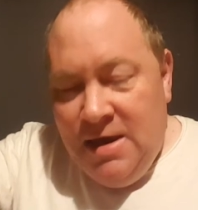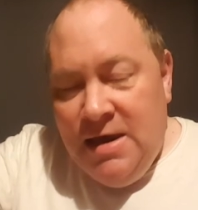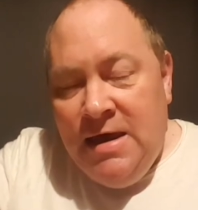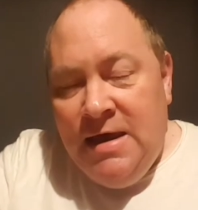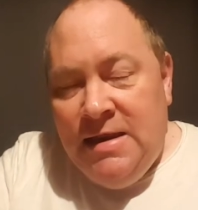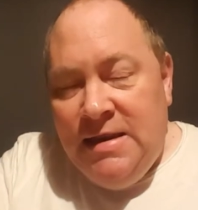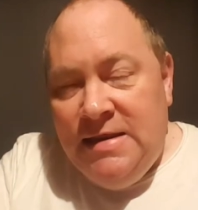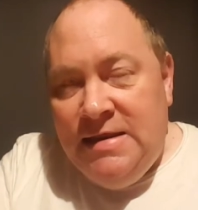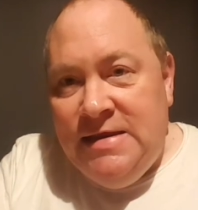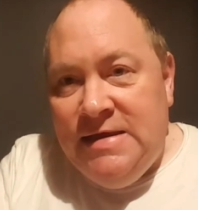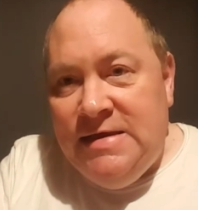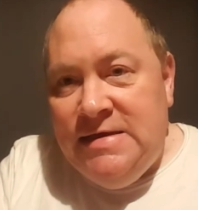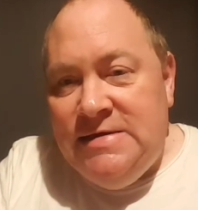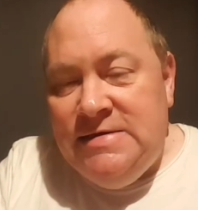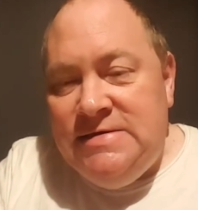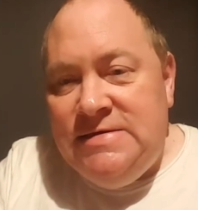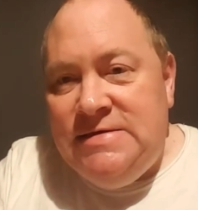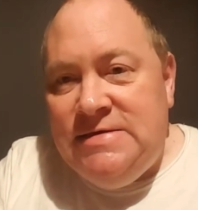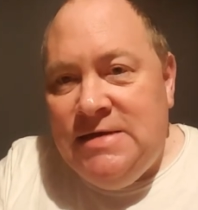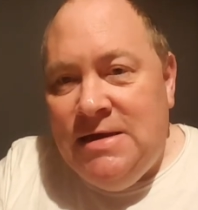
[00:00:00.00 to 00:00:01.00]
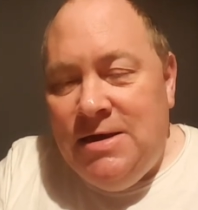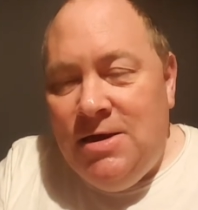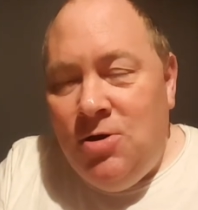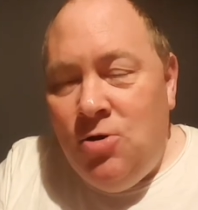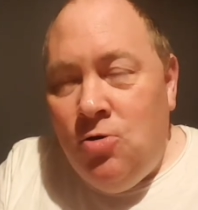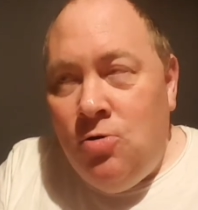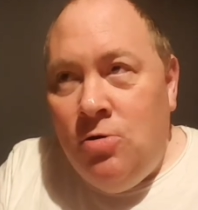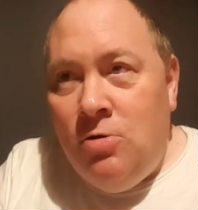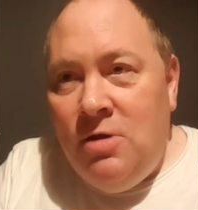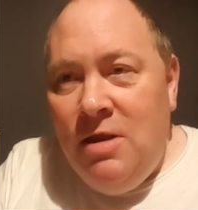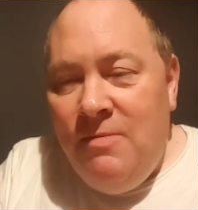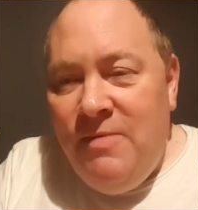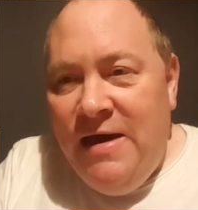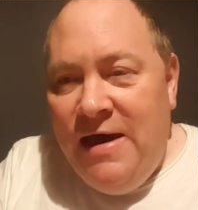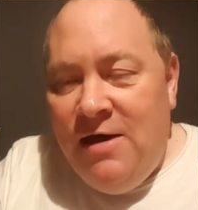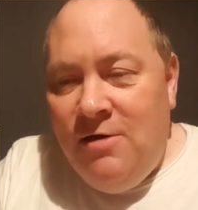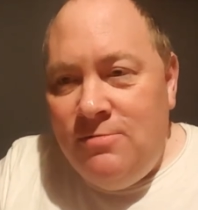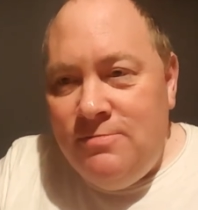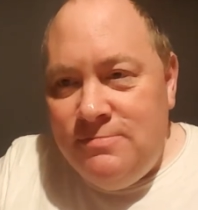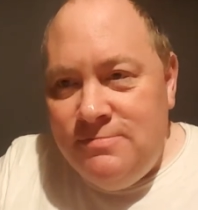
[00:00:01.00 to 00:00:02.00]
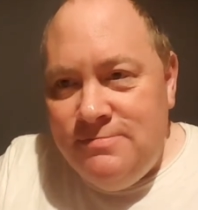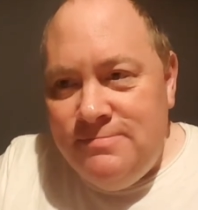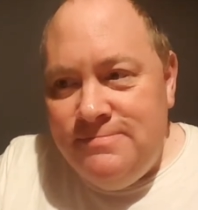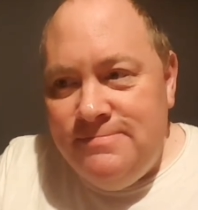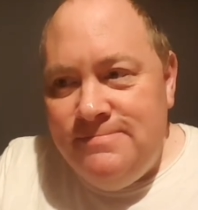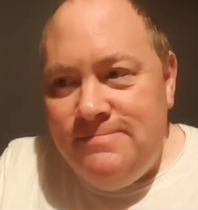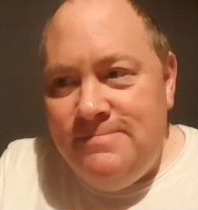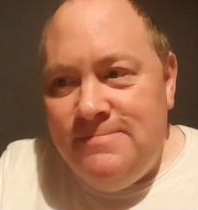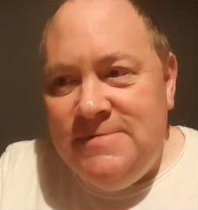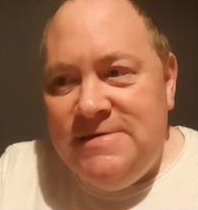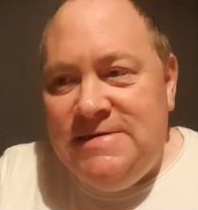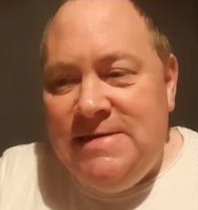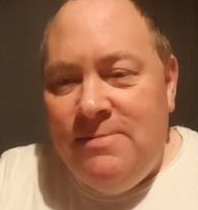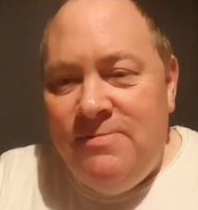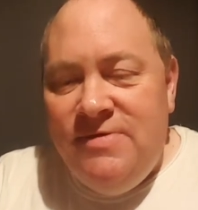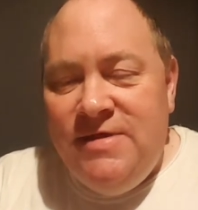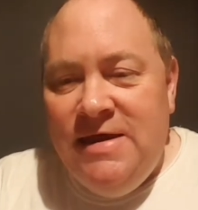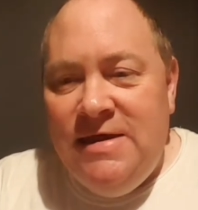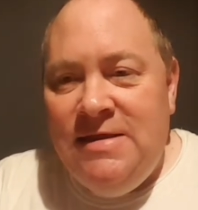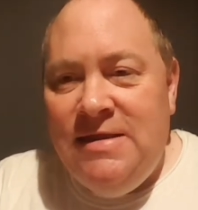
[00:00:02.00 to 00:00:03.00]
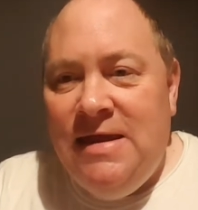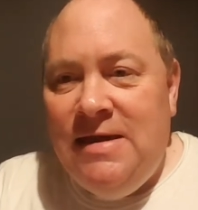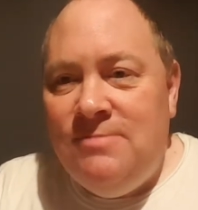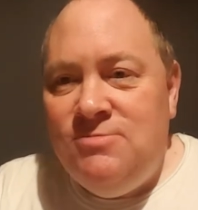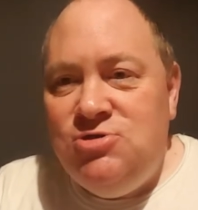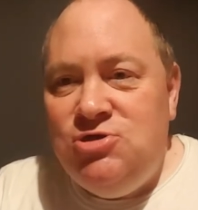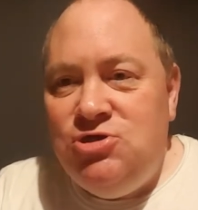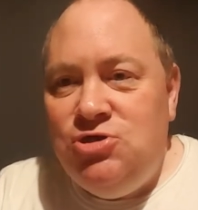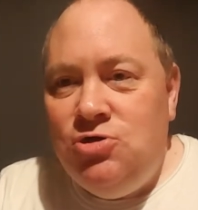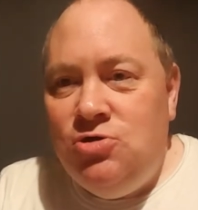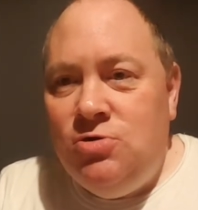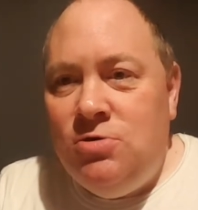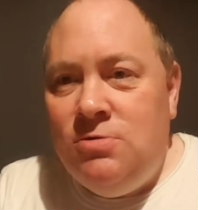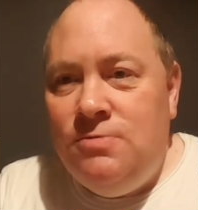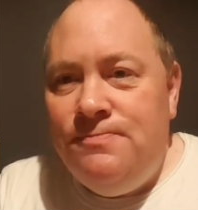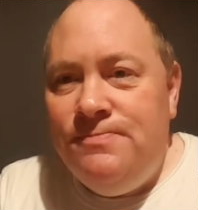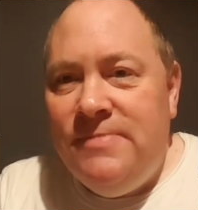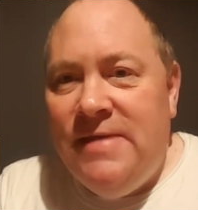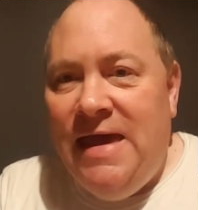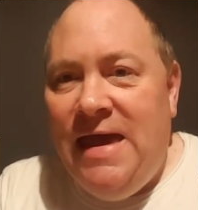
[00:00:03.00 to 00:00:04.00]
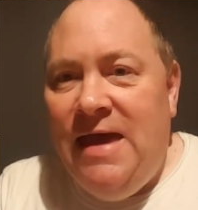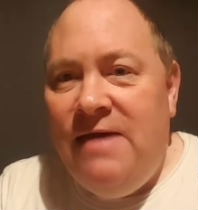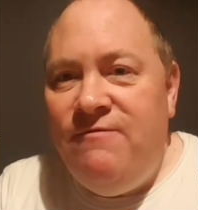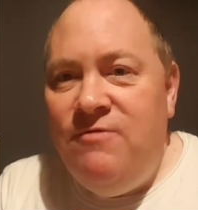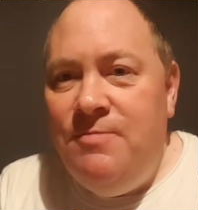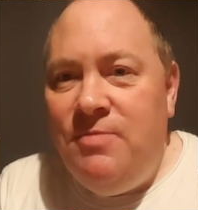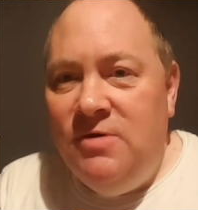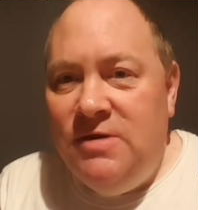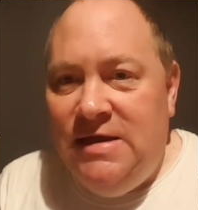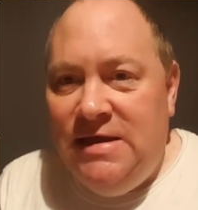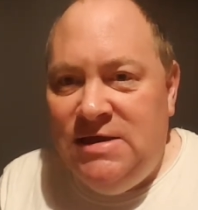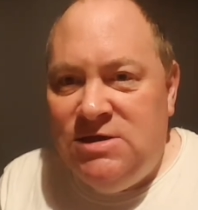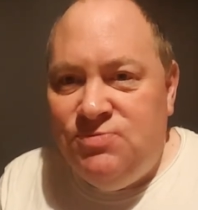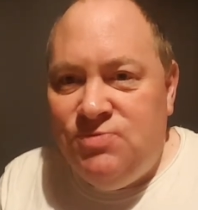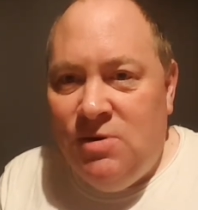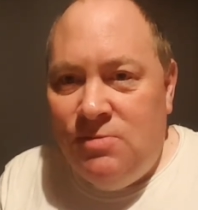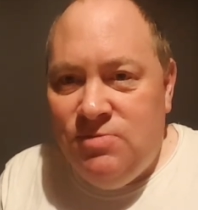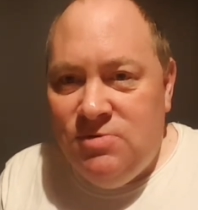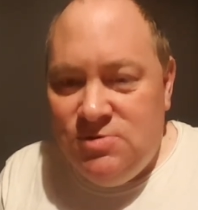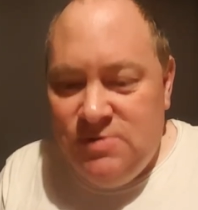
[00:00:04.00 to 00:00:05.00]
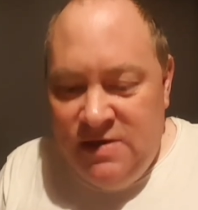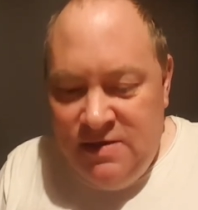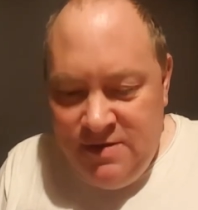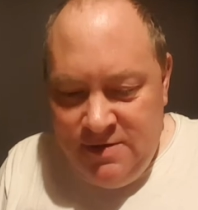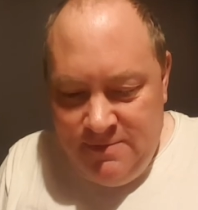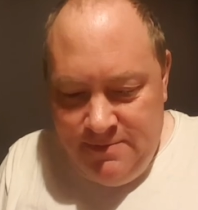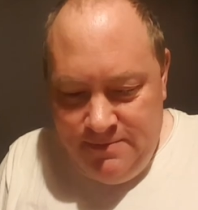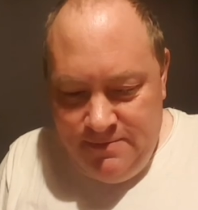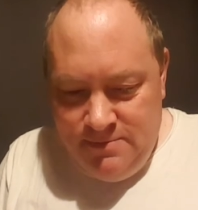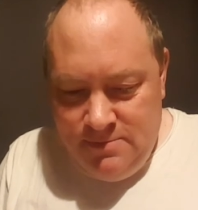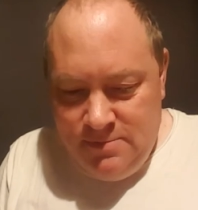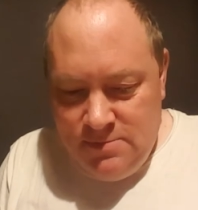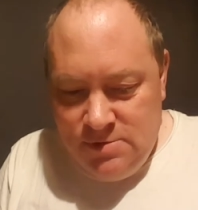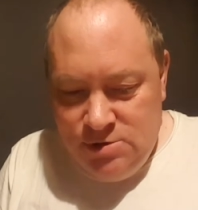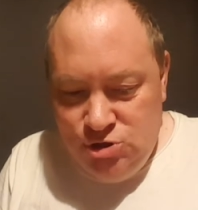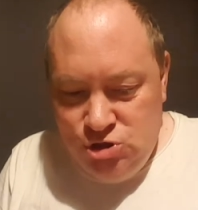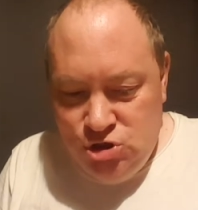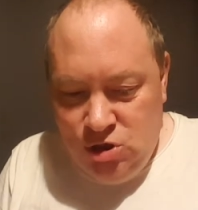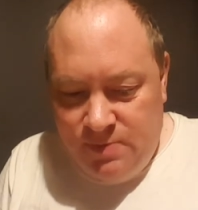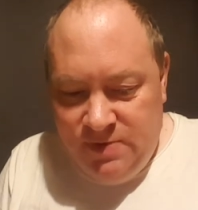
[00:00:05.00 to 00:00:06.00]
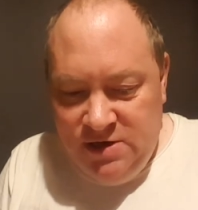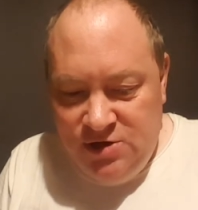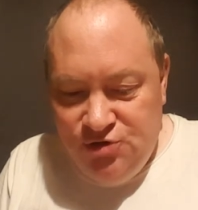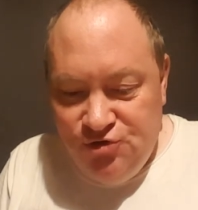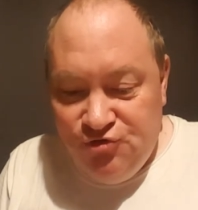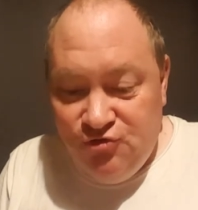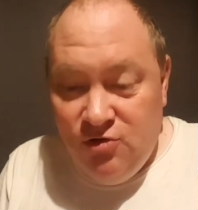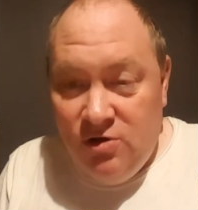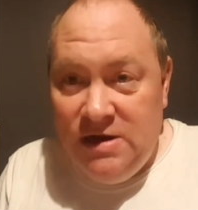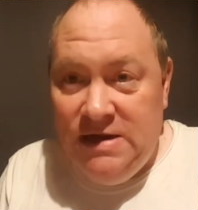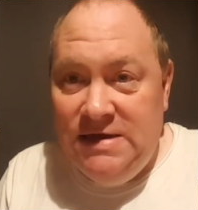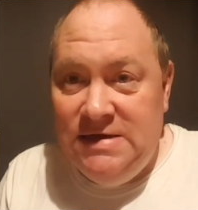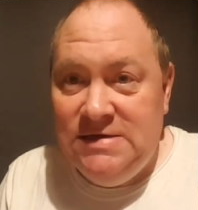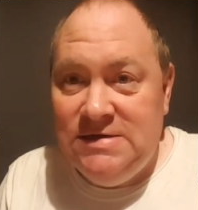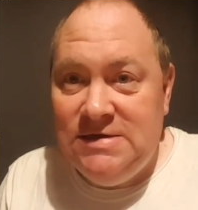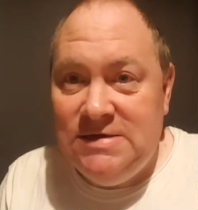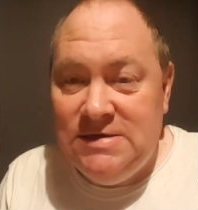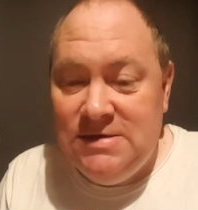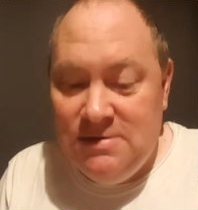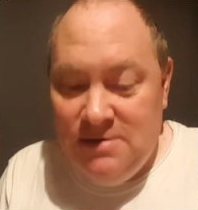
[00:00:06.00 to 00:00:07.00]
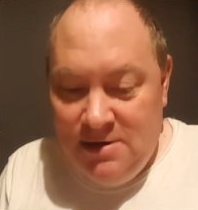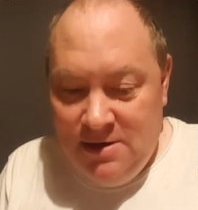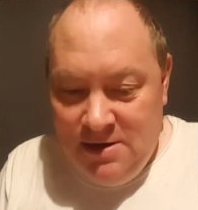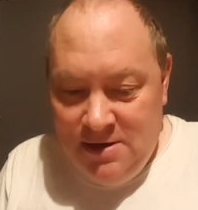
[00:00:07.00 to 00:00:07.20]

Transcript: And it's all about something that I'm sure everybody has problems with: shopping trolleys.